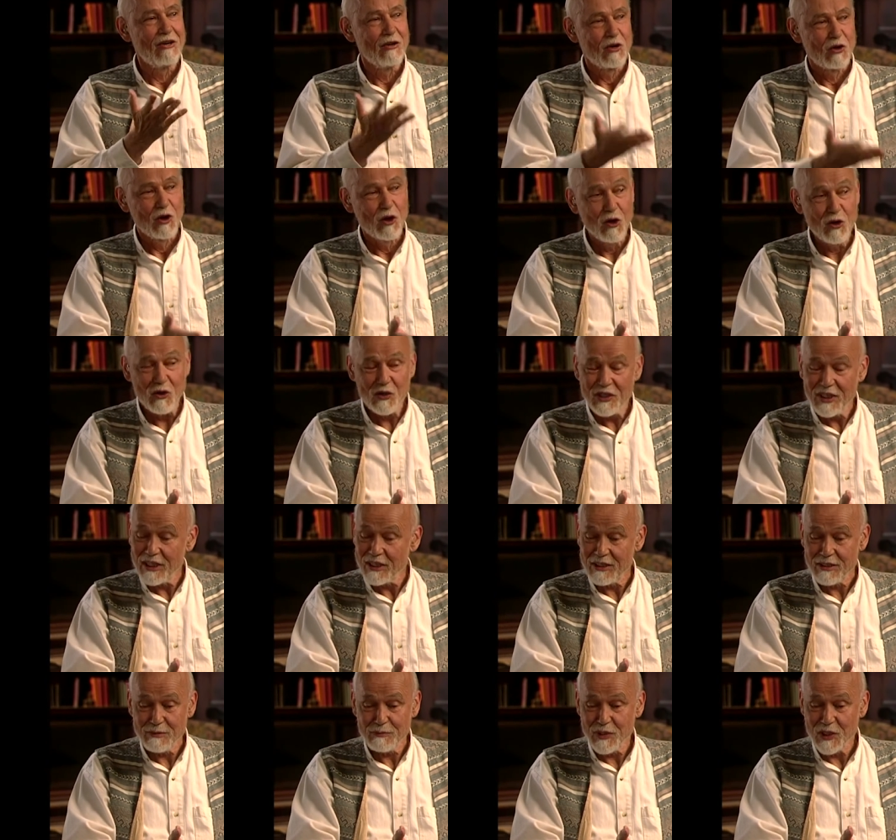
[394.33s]
a long
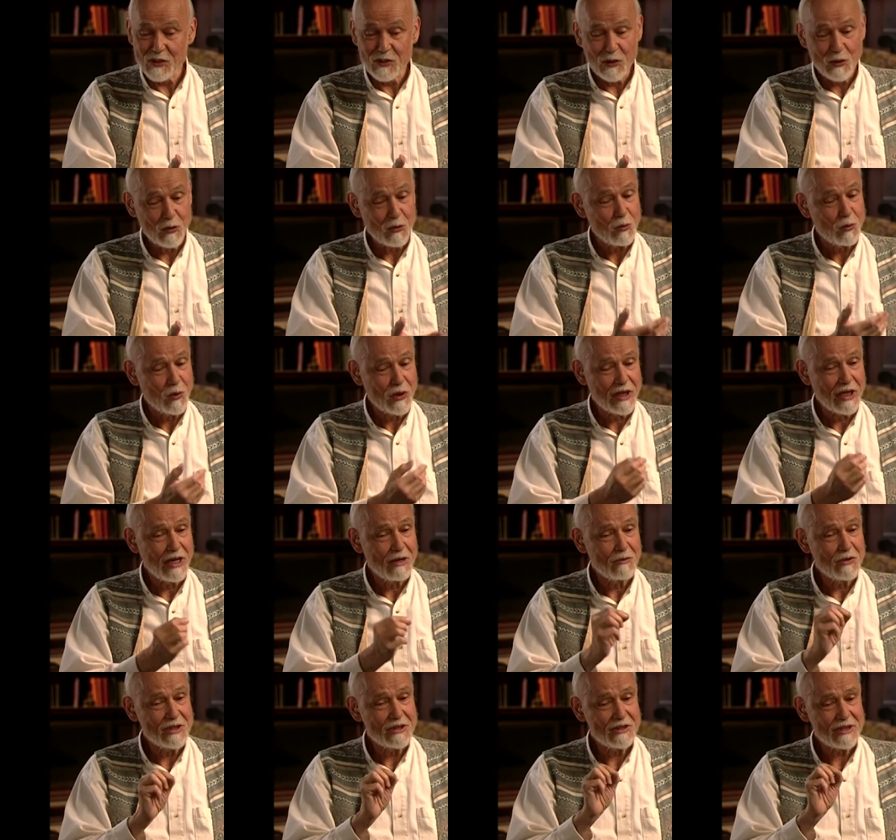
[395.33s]
time ago when
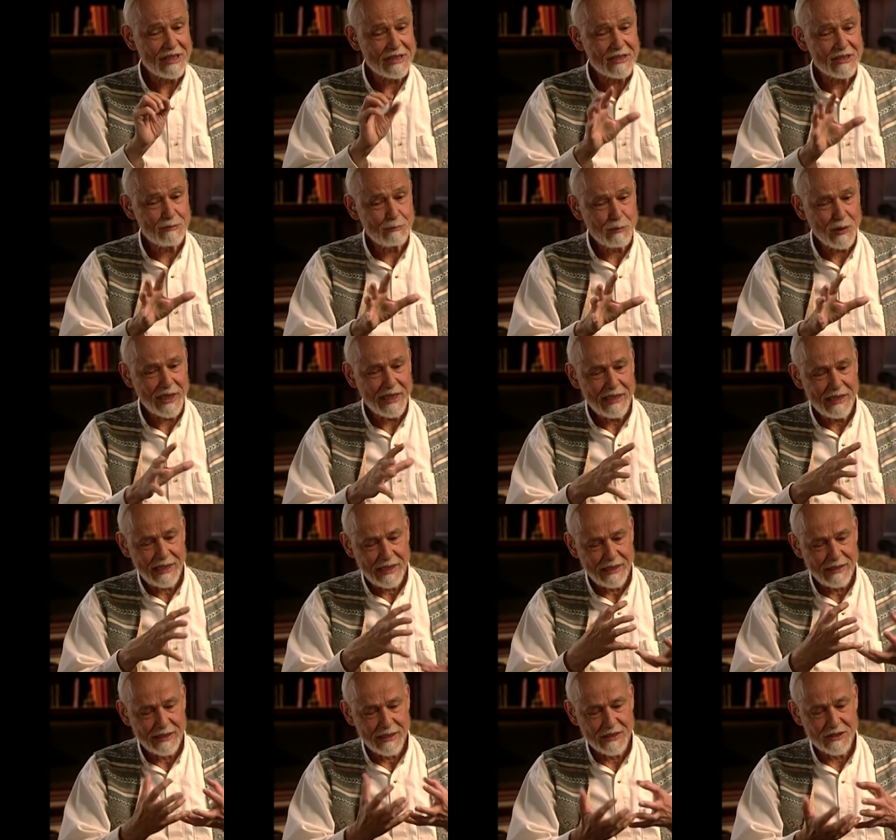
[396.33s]
I was
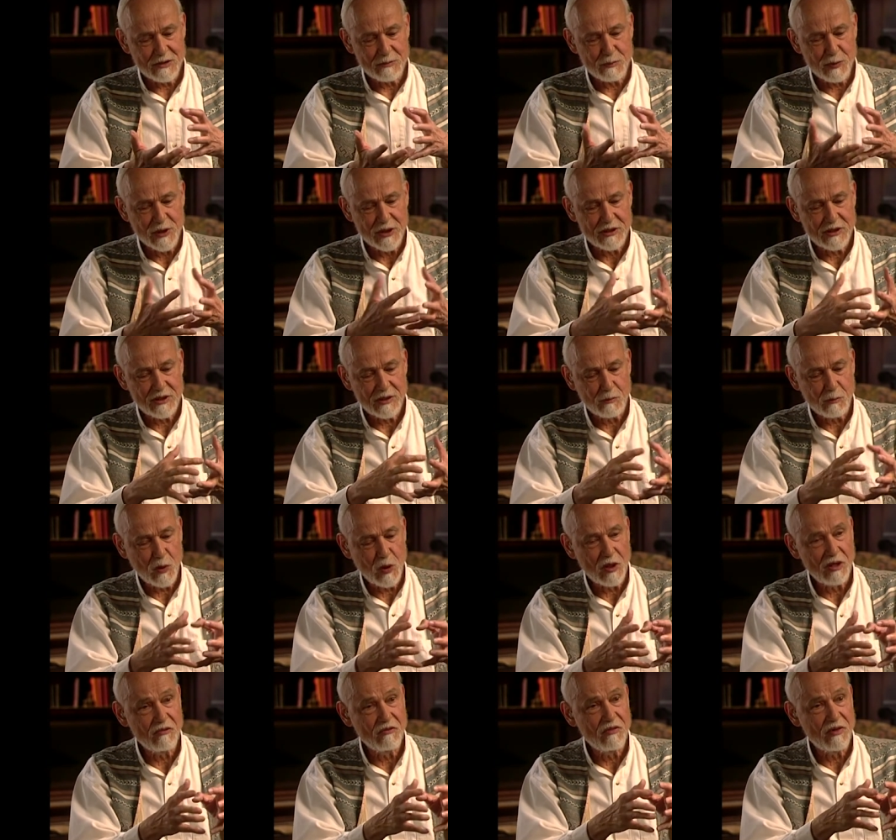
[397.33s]
explaining this
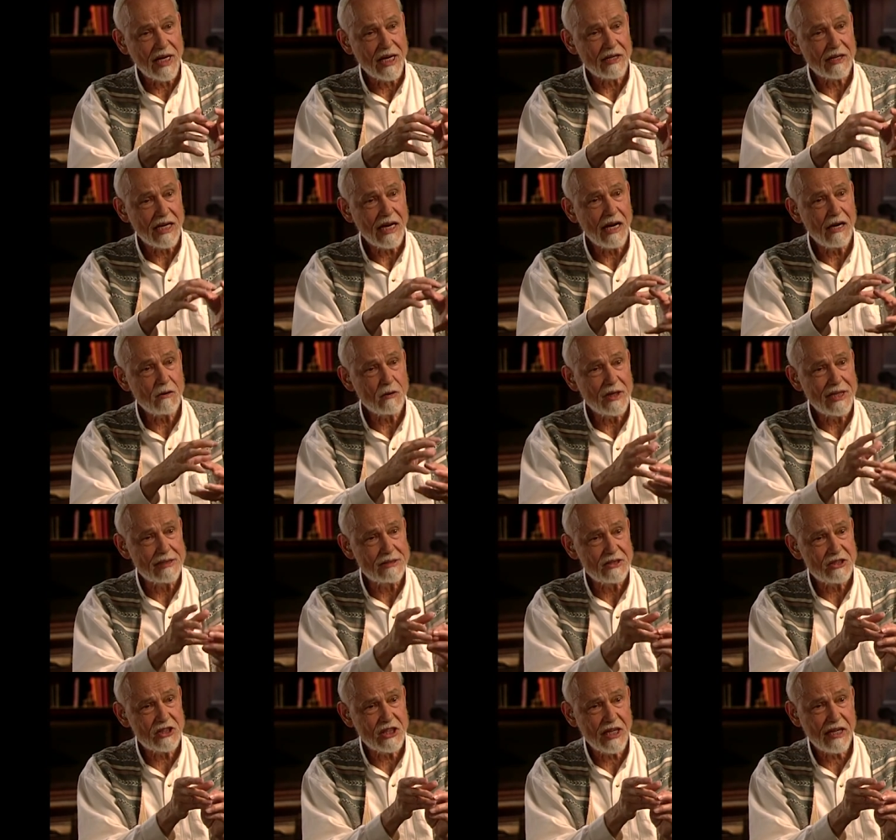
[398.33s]
principle about how
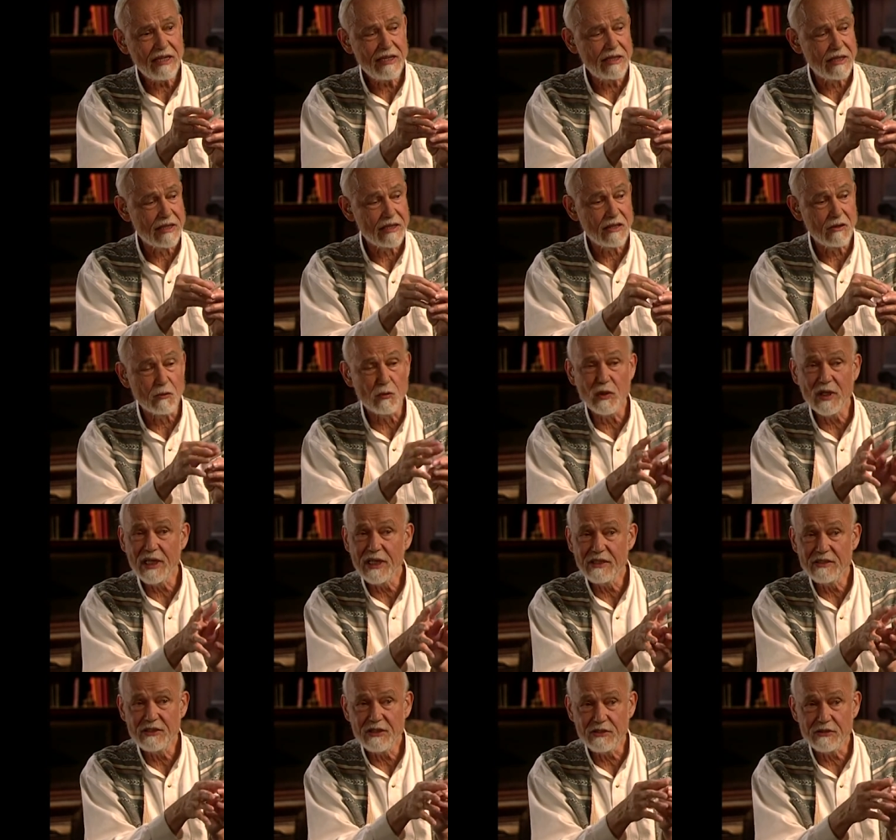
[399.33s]
in China the
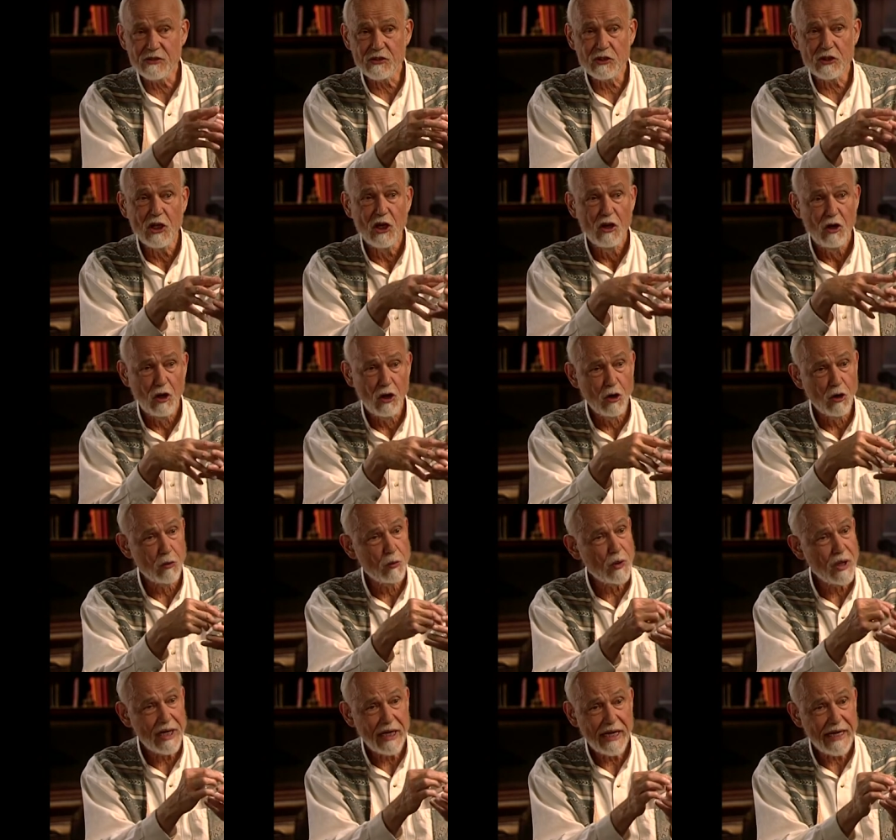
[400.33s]
religions
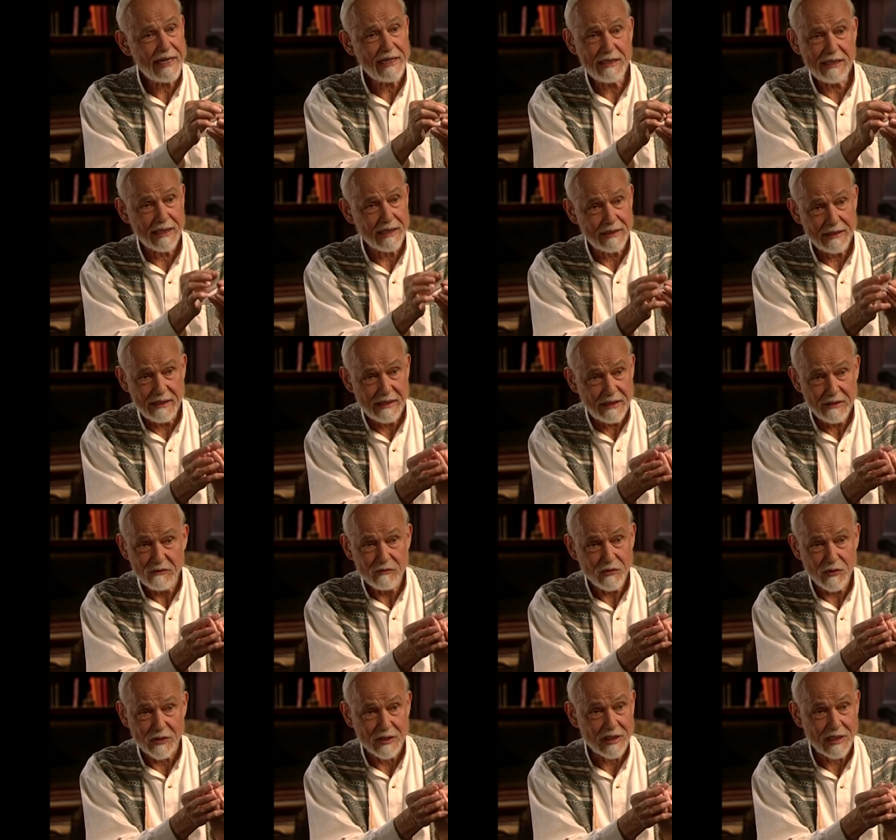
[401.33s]
are related
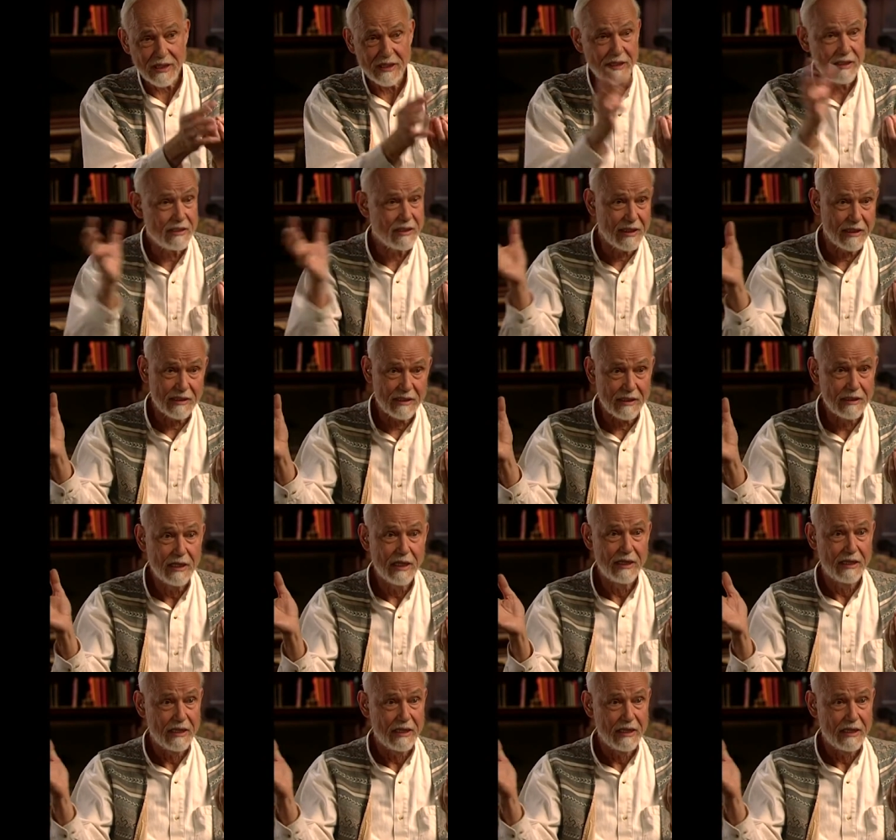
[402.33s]
differently than